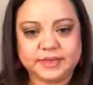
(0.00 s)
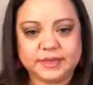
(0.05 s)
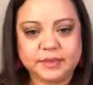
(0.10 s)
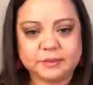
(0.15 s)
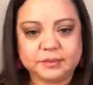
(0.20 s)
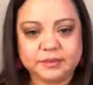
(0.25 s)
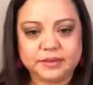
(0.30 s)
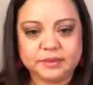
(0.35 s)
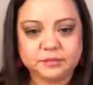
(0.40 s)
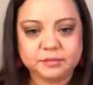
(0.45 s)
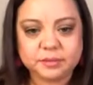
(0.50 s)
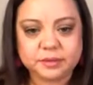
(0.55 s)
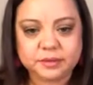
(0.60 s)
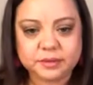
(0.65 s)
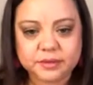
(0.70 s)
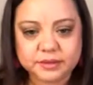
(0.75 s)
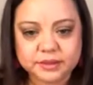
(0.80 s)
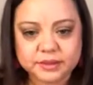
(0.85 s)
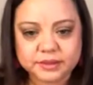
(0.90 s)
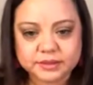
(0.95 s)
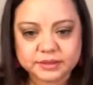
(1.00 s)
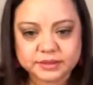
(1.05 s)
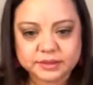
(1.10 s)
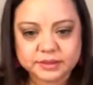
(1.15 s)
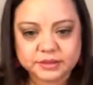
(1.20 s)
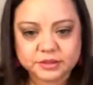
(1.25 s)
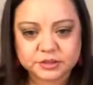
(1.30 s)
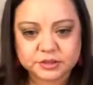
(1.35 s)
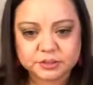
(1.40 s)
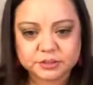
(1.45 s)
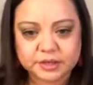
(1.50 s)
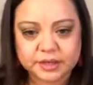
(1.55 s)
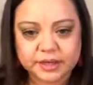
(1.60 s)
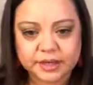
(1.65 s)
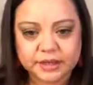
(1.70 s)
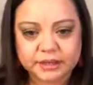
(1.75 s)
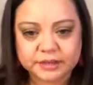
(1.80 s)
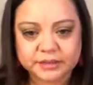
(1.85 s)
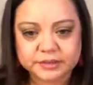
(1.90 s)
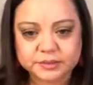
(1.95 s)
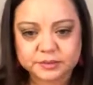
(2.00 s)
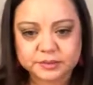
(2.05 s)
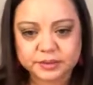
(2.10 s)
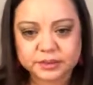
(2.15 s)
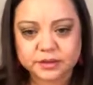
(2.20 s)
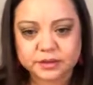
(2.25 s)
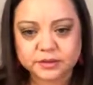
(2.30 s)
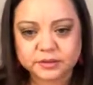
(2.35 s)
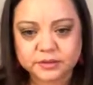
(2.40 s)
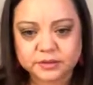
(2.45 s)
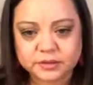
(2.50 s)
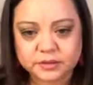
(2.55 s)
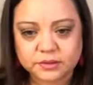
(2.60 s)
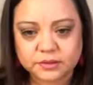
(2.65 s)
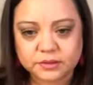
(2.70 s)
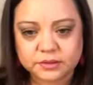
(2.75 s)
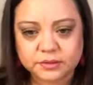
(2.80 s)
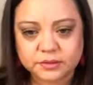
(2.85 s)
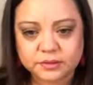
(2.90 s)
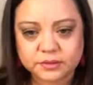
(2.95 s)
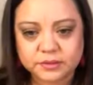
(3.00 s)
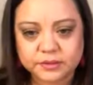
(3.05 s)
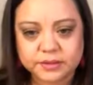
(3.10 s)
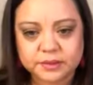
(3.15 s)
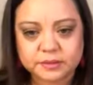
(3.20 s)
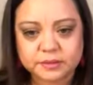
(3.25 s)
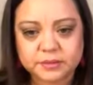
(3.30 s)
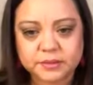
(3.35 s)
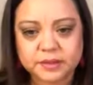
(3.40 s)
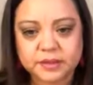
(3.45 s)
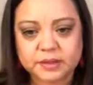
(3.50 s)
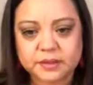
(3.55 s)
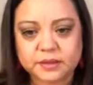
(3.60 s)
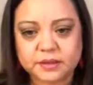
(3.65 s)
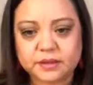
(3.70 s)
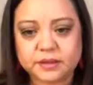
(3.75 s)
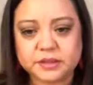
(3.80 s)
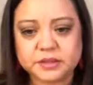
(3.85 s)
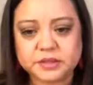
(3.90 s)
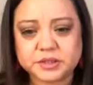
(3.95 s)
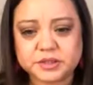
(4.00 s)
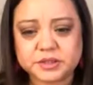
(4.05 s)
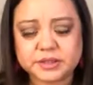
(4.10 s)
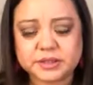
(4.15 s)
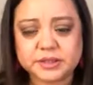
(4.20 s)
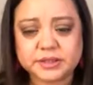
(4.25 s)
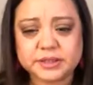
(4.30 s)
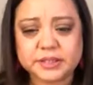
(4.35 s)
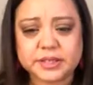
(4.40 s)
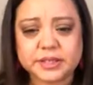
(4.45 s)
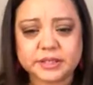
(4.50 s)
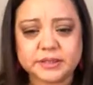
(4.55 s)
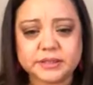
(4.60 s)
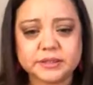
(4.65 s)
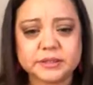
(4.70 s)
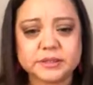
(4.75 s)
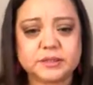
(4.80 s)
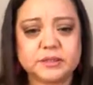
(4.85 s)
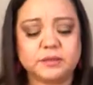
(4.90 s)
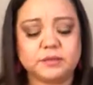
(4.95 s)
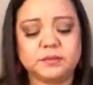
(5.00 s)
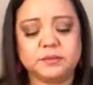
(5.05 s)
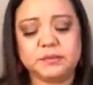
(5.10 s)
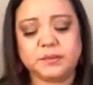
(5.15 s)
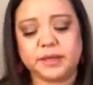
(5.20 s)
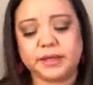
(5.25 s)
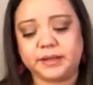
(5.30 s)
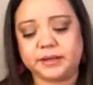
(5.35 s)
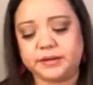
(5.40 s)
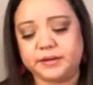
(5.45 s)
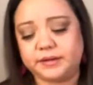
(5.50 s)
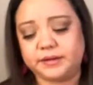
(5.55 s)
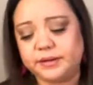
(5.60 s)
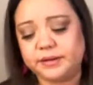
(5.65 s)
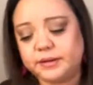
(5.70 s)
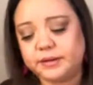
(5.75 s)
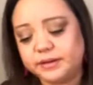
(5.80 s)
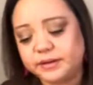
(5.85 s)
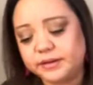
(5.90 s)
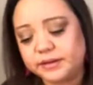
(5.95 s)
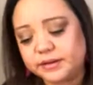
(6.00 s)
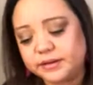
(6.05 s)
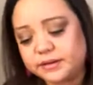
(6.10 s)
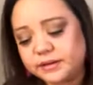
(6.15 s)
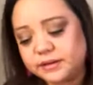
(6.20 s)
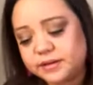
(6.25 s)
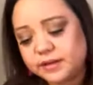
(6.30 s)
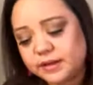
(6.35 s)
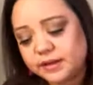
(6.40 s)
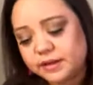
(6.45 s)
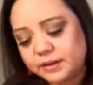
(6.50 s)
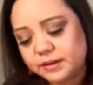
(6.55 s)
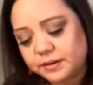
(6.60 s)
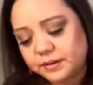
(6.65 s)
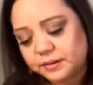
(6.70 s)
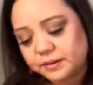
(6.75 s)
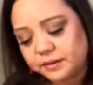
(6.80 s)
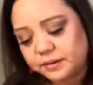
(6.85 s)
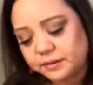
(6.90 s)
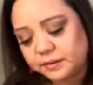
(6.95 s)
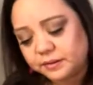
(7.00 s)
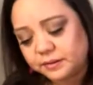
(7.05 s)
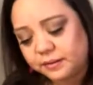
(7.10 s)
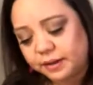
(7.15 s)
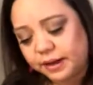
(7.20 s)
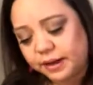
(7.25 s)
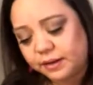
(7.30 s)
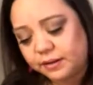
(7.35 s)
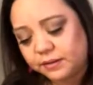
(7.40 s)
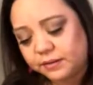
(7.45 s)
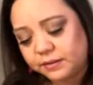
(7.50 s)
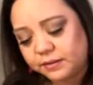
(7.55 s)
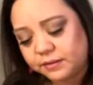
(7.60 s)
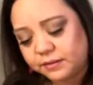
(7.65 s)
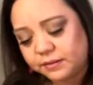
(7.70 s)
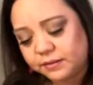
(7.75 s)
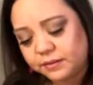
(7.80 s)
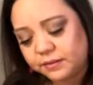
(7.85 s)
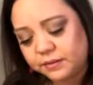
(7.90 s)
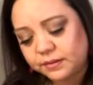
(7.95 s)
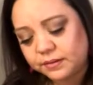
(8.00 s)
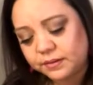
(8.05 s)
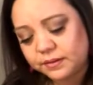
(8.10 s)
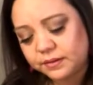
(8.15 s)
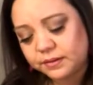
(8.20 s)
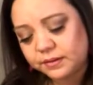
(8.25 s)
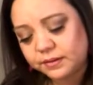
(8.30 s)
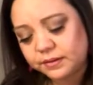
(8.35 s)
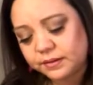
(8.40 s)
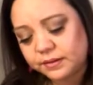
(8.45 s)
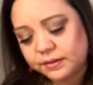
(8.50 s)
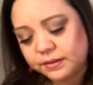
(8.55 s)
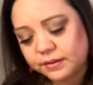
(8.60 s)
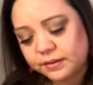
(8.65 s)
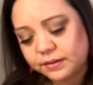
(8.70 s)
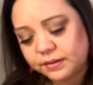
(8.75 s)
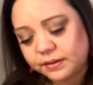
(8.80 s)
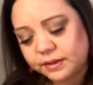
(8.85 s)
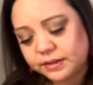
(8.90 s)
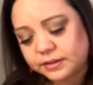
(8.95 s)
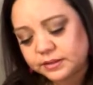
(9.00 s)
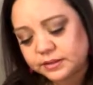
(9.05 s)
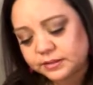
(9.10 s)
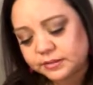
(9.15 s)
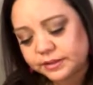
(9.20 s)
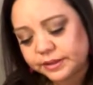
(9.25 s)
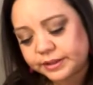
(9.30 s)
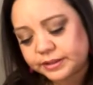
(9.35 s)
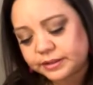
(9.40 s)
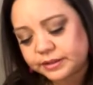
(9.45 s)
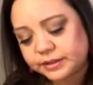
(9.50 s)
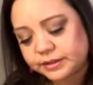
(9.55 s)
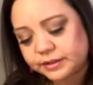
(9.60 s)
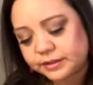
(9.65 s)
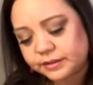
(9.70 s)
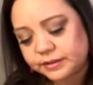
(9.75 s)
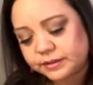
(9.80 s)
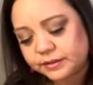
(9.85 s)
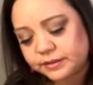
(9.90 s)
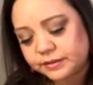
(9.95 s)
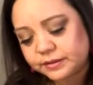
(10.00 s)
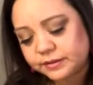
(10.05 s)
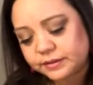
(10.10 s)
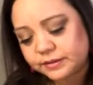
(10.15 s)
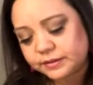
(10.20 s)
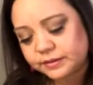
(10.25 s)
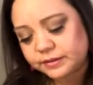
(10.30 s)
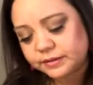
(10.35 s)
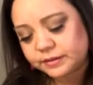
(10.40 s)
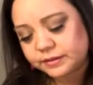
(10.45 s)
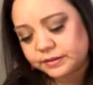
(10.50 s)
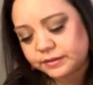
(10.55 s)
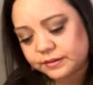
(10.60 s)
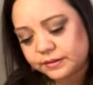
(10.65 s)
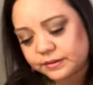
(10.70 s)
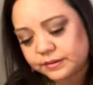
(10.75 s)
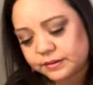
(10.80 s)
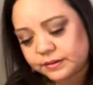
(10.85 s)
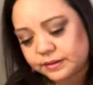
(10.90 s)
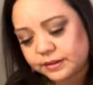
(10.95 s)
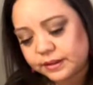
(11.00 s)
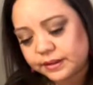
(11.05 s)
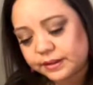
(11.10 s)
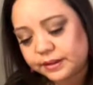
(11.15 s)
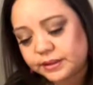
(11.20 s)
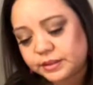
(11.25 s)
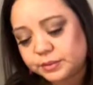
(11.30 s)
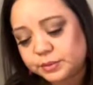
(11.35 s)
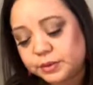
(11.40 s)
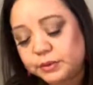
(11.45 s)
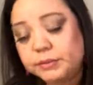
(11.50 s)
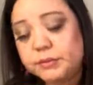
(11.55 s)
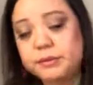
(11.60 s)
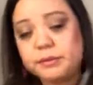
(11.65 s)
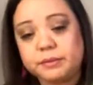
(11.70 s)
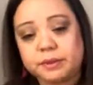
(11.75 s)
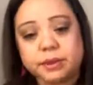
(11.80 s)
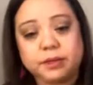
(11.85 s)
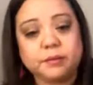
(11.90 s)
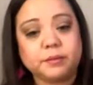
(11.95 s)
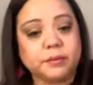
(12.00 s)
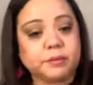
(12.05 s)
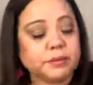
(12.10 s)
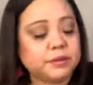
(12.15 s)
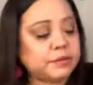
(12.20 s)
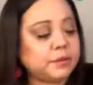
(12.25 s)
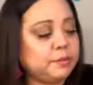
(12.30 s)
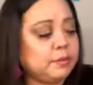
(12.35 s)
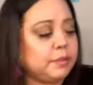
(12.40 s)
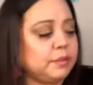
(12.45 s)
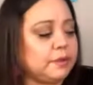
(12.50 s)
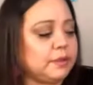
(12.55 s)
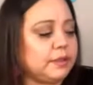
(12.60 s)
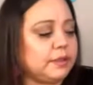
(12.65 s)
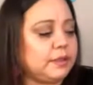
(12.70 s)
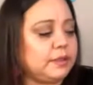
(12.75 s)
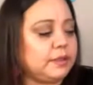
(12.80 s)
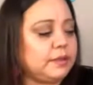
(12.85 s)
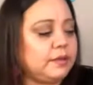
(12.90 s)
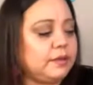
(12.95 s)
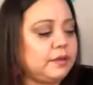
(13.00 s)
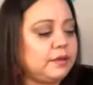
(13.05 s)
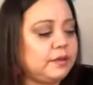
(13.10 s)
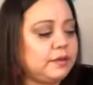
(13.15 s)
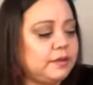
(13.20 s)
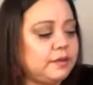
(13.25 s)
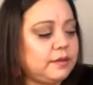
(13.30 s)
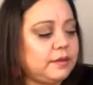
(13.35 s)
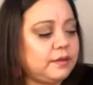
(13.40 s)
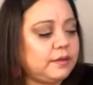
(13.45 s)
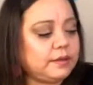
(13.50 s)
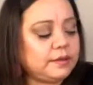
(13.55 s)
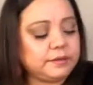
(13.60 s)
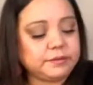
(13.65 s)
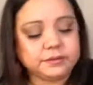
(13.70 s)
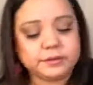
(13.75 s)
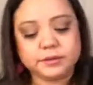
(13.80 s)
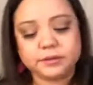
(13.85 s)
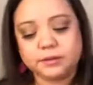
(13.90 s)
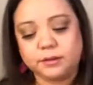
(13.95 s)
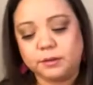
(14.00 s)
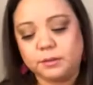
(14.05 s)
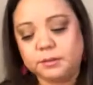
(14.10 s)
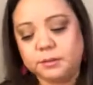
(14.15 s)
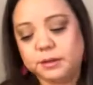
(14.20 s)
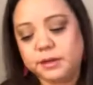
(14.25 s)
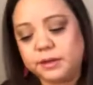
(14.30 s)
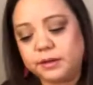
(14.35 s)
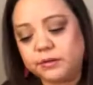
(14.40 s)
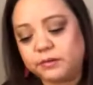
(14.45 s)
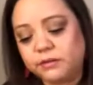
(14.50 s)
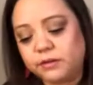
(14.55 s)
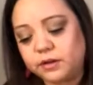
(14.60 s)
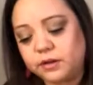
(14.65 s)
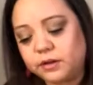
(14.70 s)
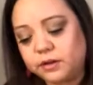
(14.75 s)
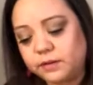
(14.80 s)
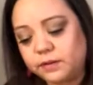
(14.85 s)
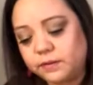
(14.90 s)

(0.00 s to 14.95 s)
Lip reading: I believe Portland is extremely high this week, also in the mid 110s. Oh my goodness. Oh wow. That's crazy. Yeah, that's where we went. We went to Portland. It was so pretty over there.